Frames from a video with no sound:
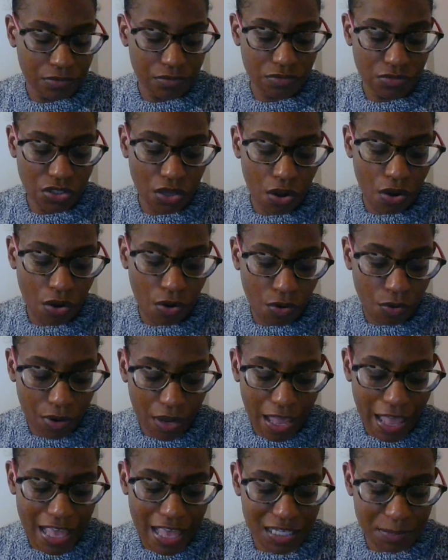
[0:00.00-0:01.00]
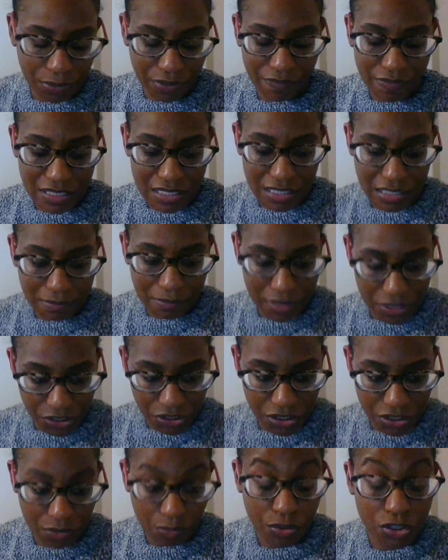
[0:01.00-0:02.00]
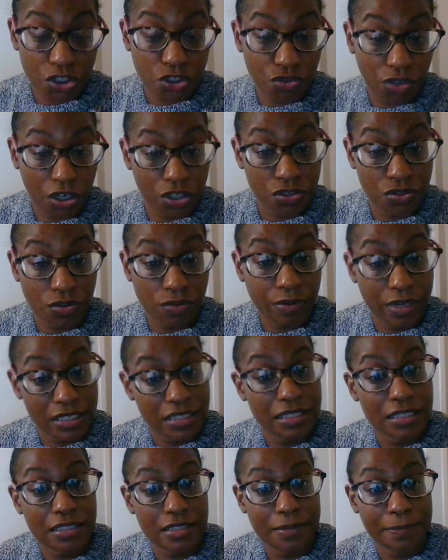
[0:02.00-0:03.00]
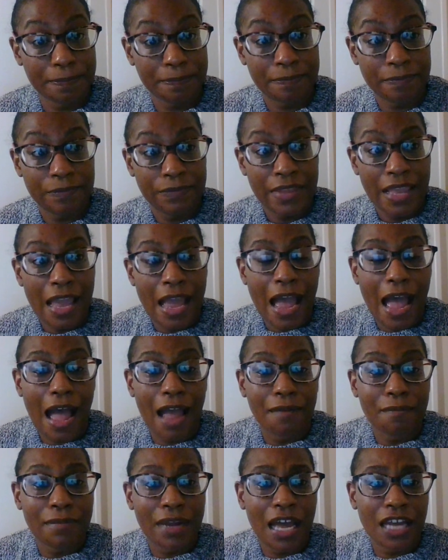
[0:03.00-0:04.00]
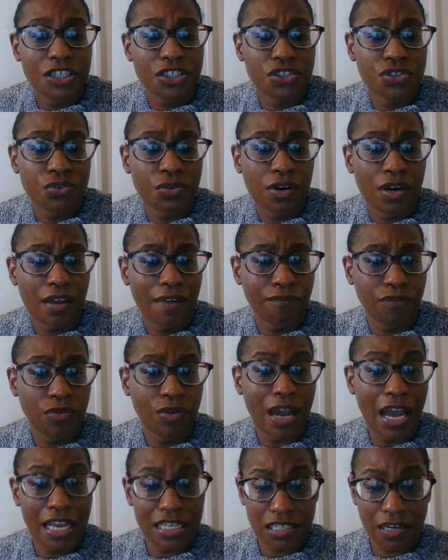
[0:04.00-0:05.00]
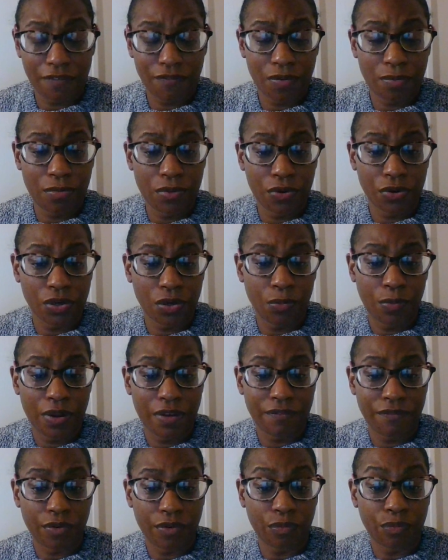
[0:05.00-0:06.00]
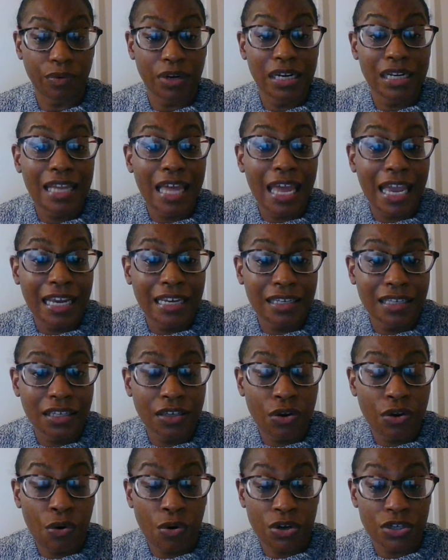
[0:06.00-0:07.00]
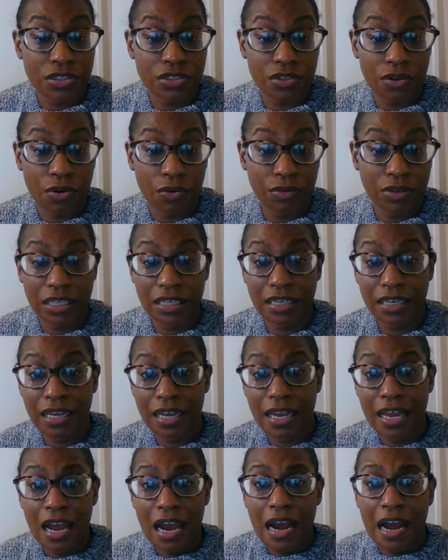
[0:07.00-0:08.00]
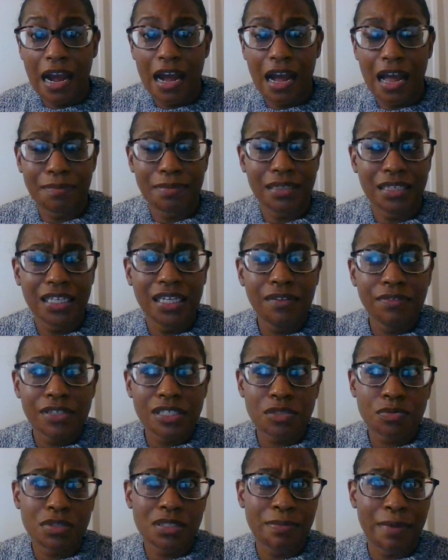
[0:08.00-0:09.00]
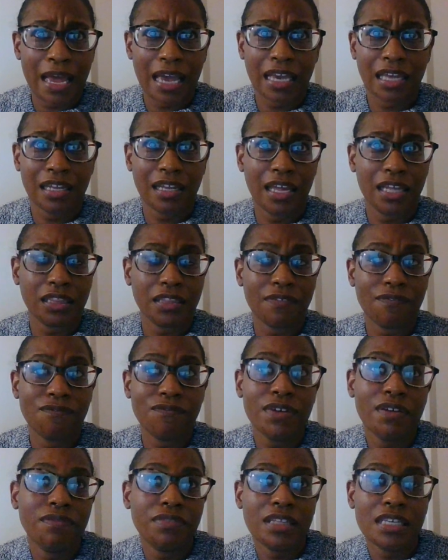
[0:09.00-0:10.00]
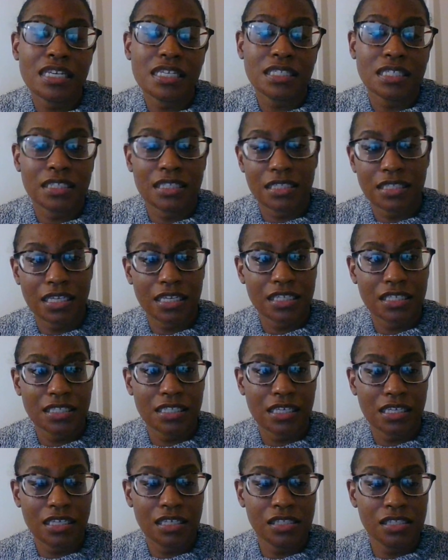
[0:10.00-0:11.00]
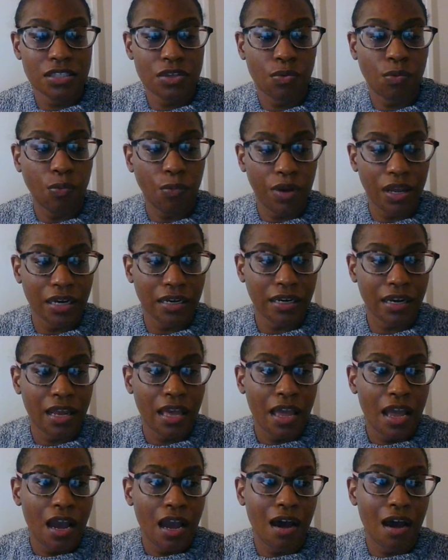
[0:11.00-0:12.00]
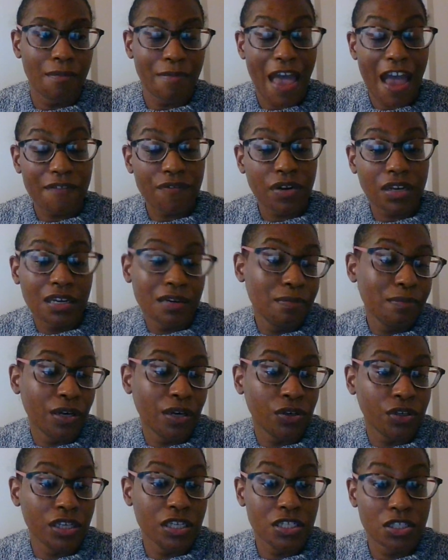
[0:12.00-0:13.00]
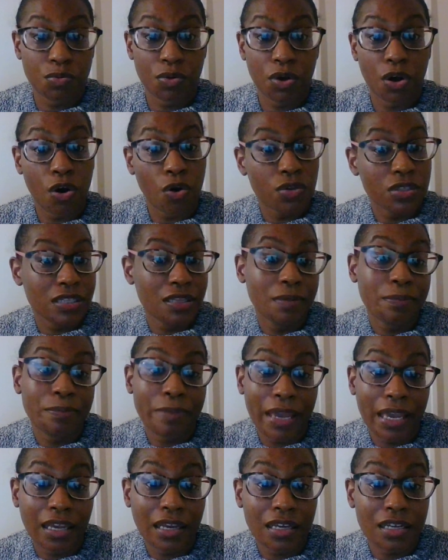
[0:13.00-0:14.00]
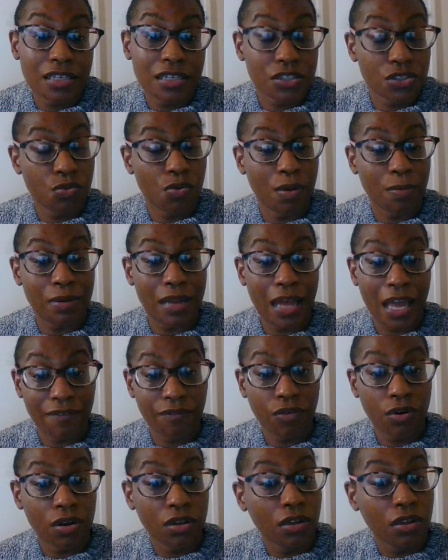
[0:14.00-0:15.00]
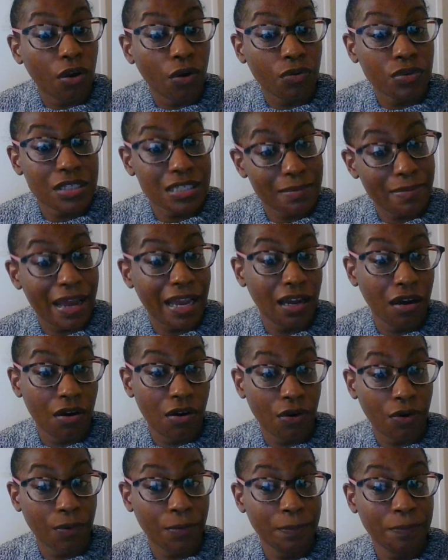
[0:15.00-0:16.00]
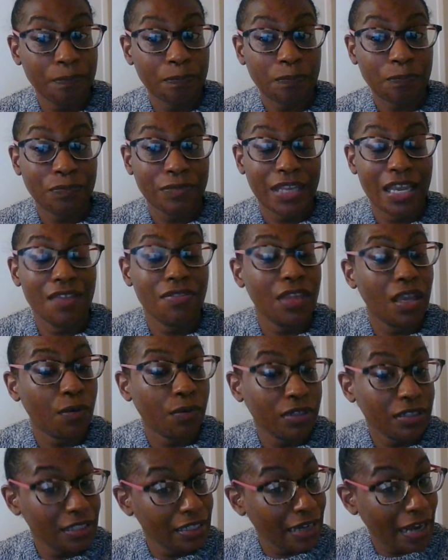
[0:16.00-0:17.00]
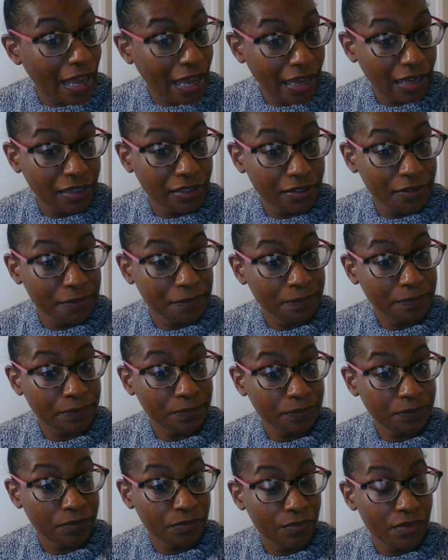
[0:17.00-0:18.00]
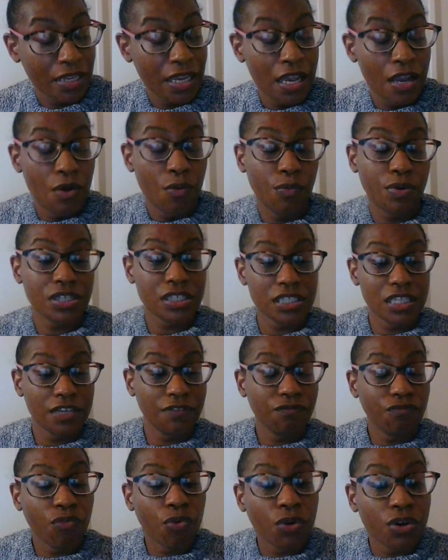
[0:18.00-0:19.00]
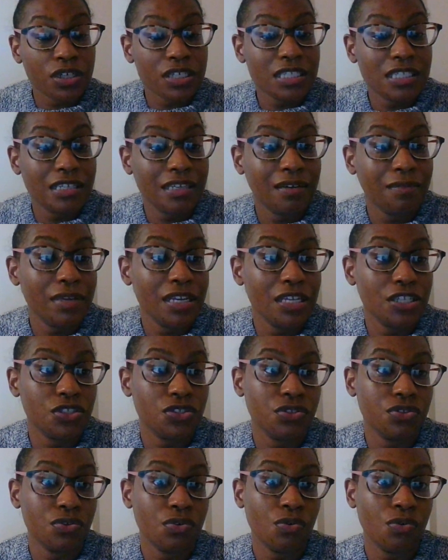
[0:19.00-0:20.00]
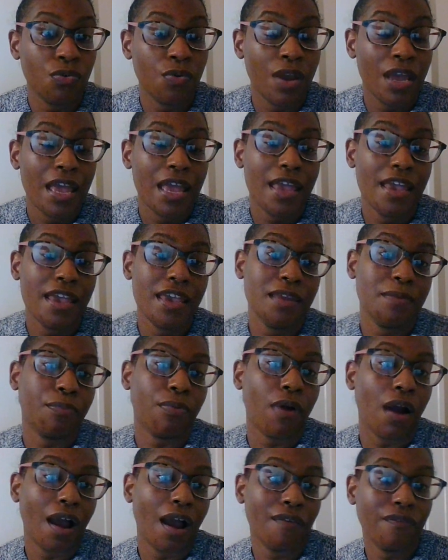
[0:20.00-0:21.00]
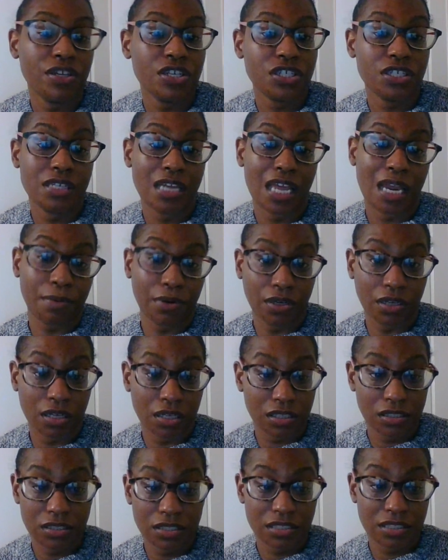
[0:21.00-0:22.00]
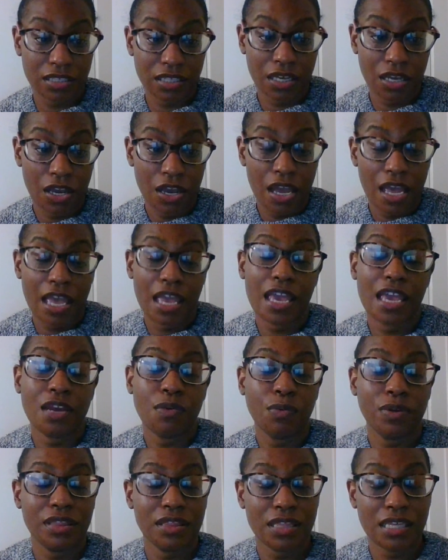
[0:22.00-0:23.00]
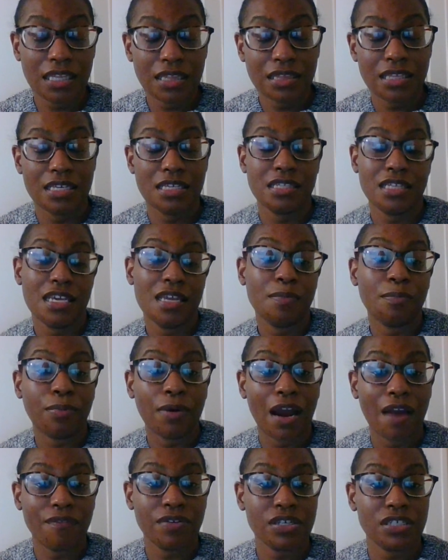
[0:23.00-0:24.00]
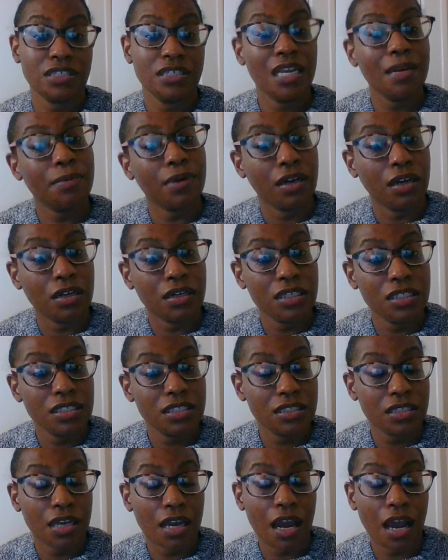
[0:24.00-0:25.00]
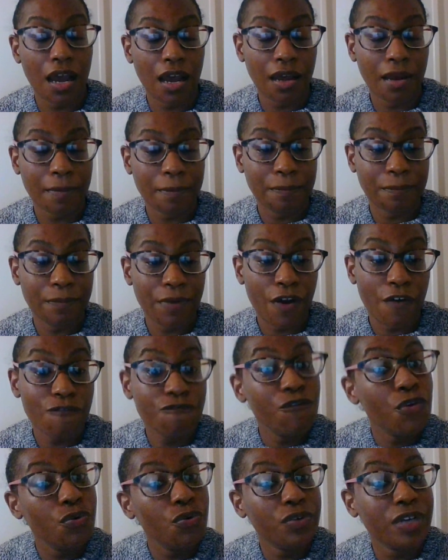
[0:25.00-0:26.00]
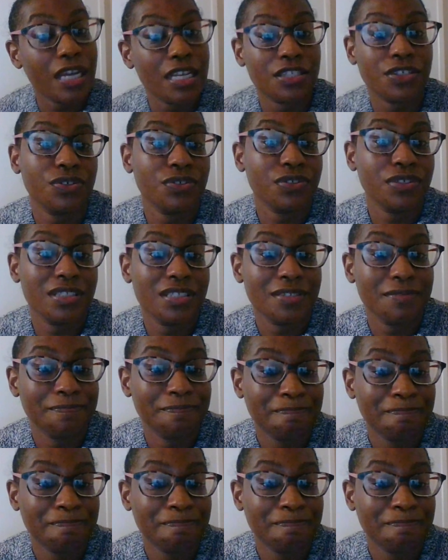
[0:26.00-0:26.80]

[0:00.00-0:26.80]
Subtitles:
So, as previously mentioned, with structural racism, I'm not sure if you guys are familiar with redlining or zoning. I believe this was back in like the 50s and 60s when African Americans would go to the bank to apply for a loan to buy a home, and they were denied, which then forced them into impoverished neighborhoods. And within these impoverished neighborhoods come food deserts.